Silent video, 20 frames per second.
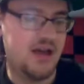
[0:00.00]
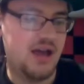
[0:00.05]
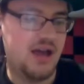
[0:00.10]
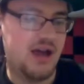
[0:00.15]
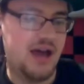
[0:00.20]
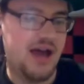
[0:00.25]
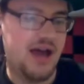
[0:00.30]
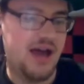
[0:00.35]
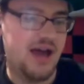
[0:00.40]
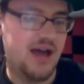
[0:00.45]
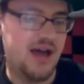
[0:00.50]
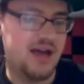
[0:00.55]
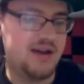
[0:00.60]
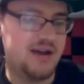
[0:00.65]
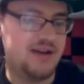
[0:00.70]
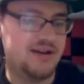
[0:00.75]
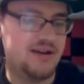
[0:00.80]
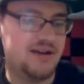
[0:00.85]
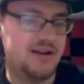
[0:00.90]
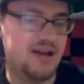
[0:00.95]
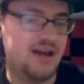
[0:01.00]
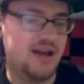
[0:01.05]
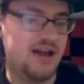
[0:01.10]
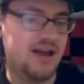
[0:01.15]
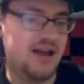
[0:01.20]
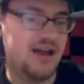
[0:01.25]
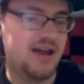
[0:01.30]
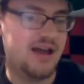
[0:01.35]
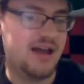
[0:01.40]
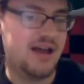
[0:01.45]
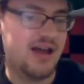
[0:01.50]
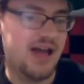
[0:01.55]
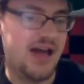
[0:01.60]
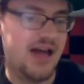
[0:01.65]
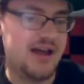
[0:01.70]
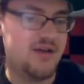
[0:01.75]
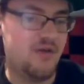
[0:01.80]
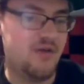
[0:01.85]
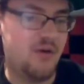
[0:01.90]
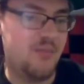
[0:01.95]
And
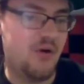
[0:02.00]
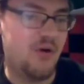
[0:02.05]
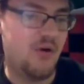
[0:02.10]
I know I'm